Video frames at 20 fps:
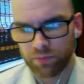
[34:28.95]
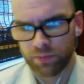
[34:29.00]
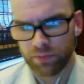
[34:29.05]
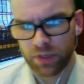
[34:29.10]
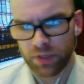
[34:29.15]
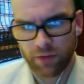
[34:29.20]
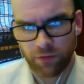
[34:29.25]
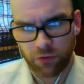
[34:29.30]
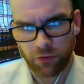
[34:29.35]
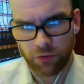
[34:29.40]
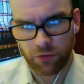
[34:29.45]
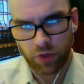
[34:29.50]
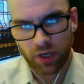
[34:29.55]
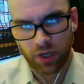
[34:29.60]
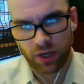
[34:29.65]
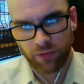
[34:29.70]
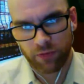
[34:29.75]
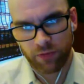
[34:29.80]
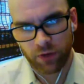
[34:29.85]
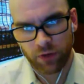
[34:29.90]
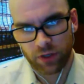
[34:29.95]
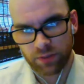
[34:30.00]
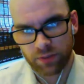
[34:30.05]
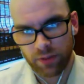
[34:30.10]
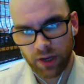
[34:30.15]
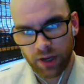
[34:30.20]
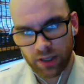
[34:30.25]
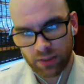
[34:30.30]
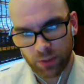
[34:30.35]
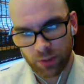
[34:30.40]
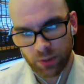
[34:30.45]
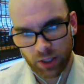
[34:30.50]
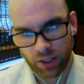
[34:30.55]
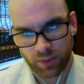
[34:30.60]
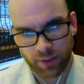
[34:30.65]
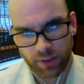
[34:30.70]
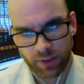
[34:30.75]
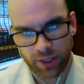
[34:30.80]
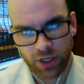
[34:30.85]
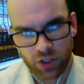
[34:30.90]
give three different possible
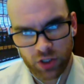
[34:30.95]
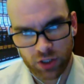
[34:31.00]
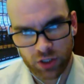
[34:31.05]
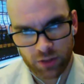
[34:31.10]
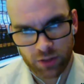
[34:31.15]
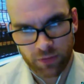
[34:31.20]
explanations